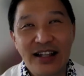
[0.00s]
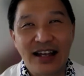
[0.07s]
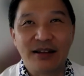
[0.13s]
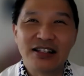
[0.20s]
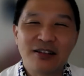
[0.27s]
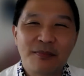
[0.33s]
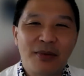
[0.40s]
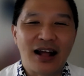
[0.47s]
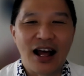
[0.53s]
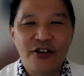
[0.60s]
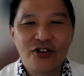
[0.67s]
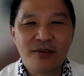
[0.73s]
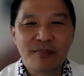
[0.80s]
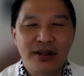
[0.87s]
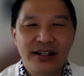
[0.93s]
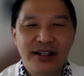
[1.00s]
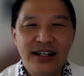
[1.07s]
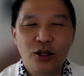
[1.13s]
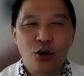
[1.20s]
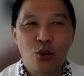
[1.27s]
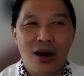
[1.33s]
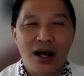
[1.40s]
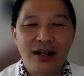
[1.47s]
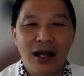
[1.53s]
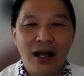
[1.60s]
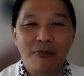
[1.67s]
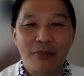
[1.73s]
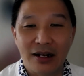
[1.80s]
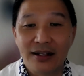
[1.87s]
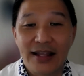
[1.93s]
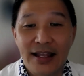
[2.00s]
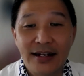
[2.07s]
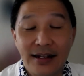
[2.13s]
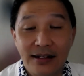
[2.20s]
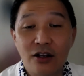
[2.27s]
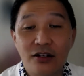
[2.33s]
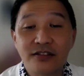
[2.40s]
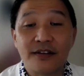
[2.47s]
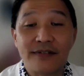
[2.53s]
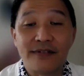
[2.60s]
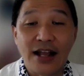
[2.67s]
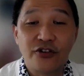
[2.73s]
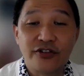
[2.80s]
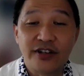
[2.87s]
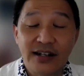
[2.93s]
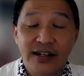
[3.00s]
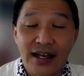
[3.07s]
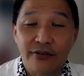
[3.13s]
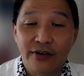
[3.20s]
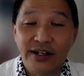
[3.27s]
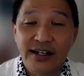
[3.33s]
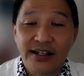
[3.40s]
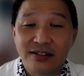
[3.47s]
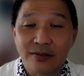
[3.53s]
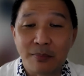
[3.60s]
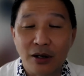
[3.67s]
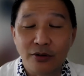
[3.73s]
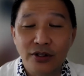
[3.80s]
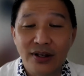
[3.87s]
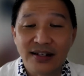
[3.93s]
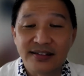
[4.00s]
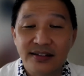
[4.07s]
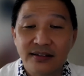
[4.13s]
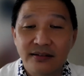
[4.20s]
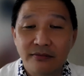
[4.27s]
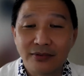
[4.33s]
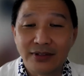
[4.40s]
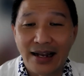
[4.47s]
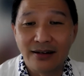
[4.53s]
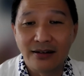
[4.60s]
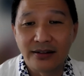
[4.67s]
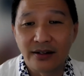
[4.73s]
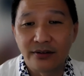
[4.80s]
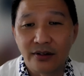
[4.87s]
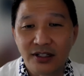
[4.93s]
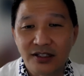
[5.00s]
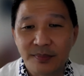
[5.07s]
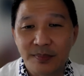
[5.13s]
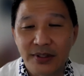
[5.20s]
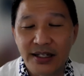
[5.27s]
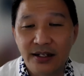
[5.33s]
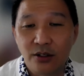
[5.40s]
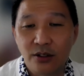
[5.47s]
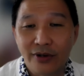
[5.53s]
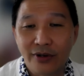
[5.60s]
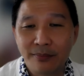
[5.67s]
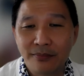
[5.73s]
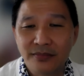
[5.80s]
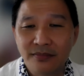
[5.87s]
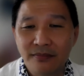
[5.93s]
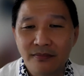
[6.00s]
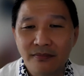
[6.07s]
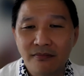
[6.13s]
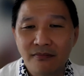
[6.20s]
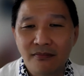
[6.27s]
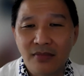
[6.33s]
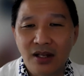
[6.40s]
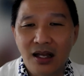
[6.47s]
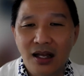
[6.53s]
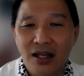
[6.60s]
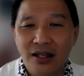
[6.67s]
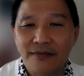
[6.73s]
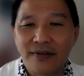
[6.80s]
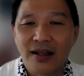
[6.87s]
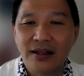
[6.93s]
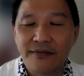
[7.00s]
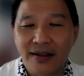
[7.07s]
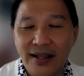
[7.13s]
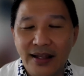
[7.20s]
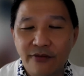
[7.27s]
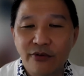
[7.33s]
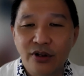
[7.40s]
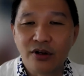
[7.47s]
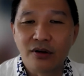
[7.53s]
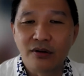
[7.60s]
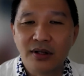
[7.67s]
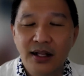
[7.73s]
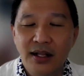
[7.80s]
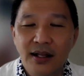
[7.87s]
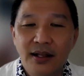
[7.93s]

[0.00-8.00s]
it's about 100 per kilowatt. But again, cost of hydrogen currently is about $10 per kilogram. If I can recall.